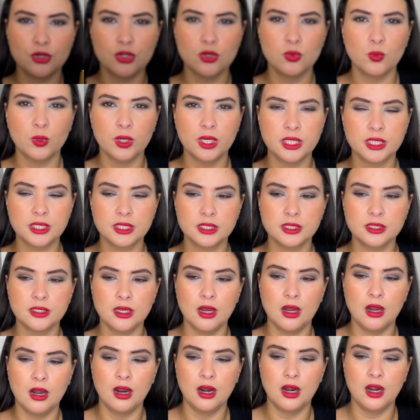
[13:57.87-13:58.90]
new ones
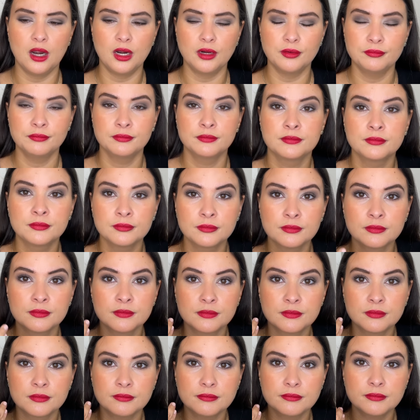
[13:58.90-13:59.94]
are
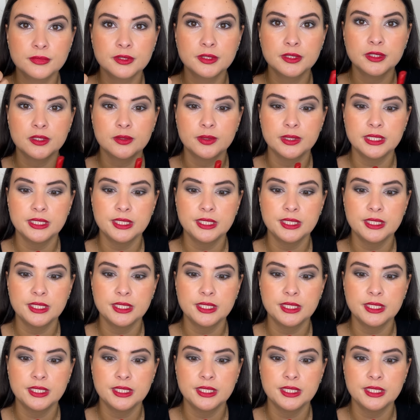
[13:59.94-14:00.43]
so